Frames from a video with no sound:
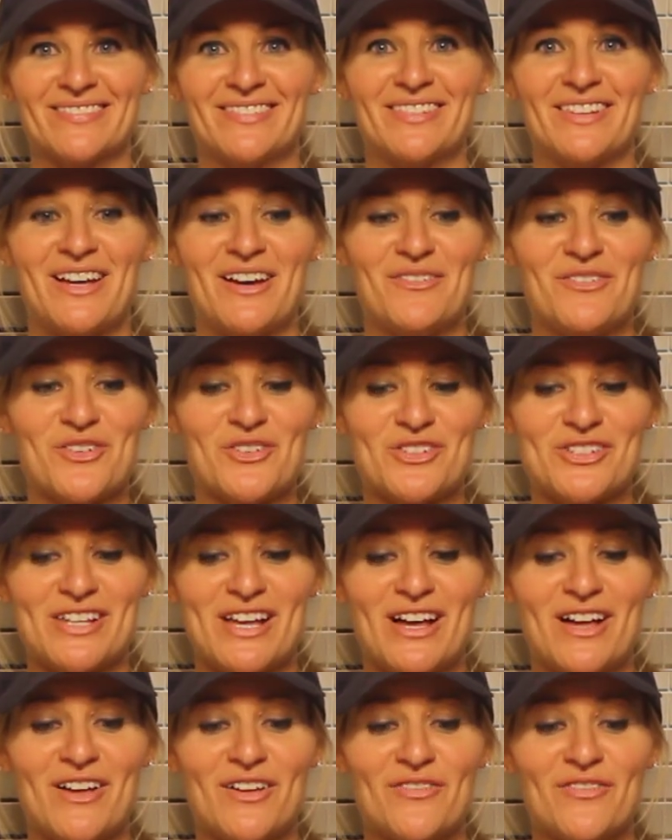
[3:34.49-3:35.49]
Love
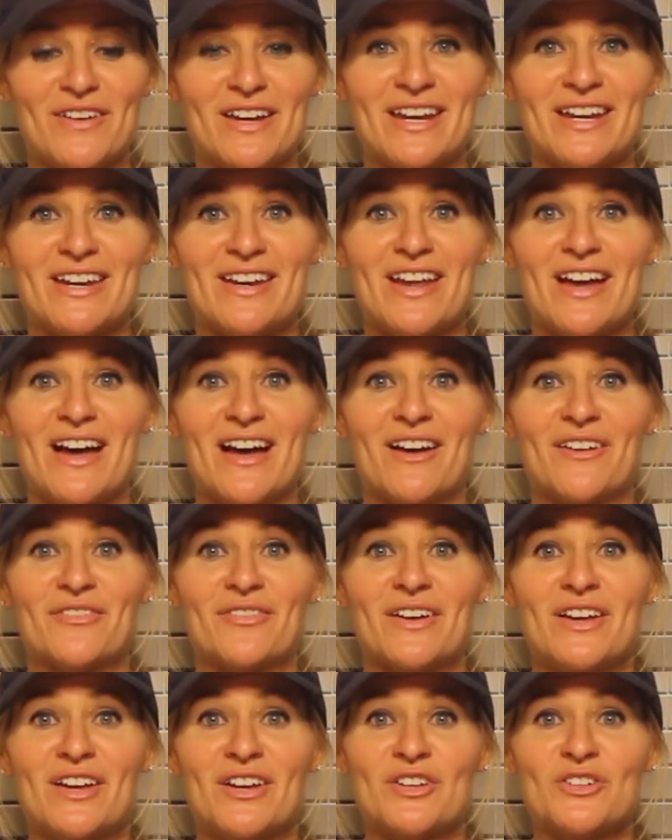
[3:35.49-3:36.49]
yourself
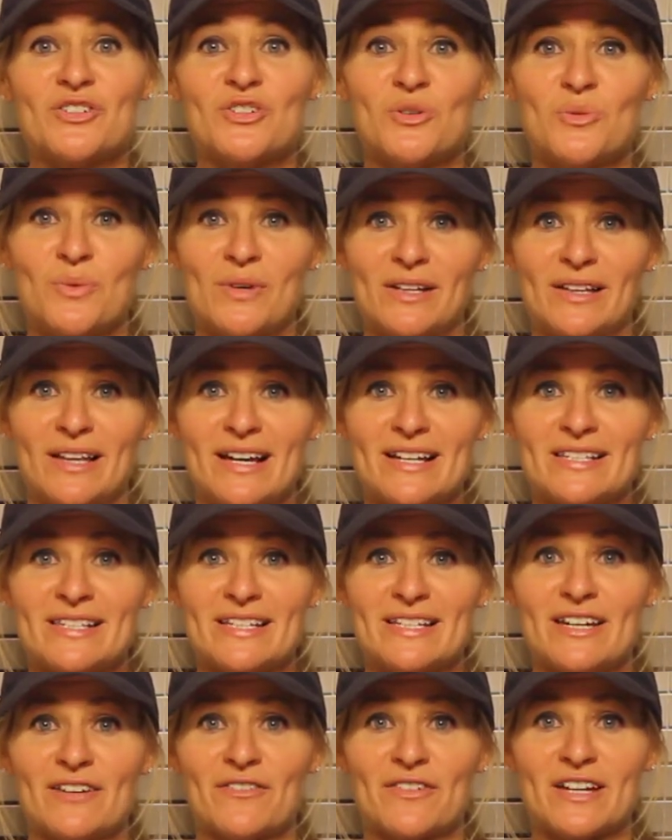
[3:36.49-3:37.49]
enough to realize
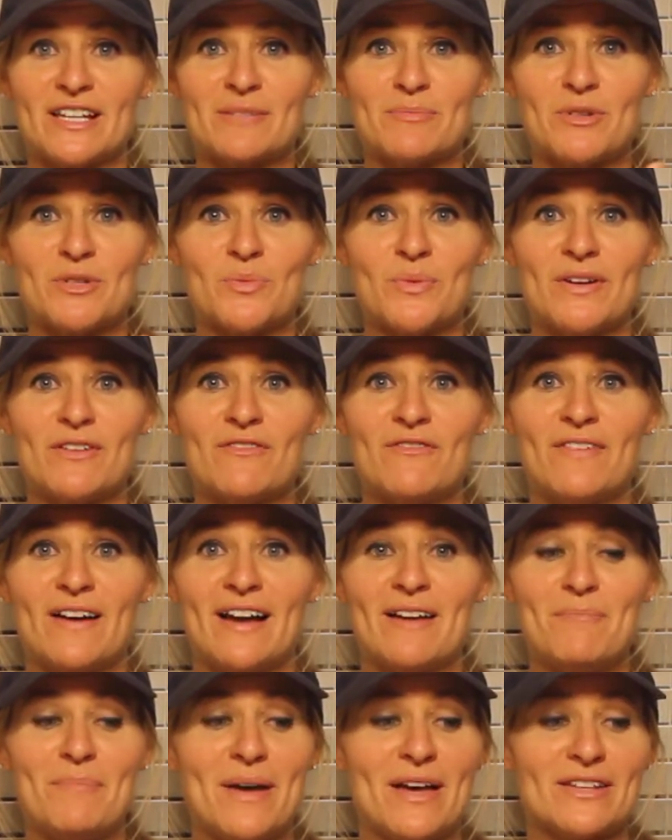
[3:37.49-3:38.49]
the difference between
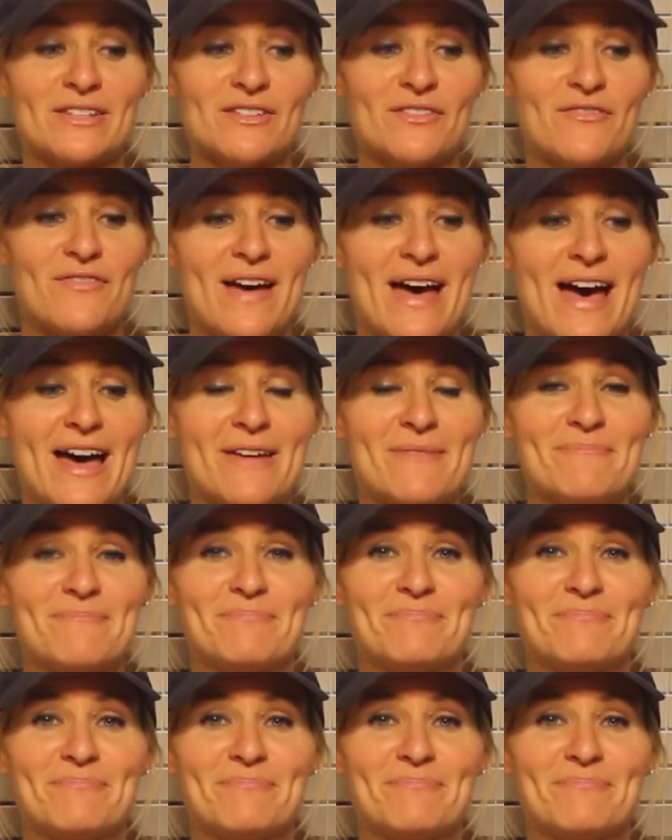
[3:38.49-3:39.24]
5 pounds of fat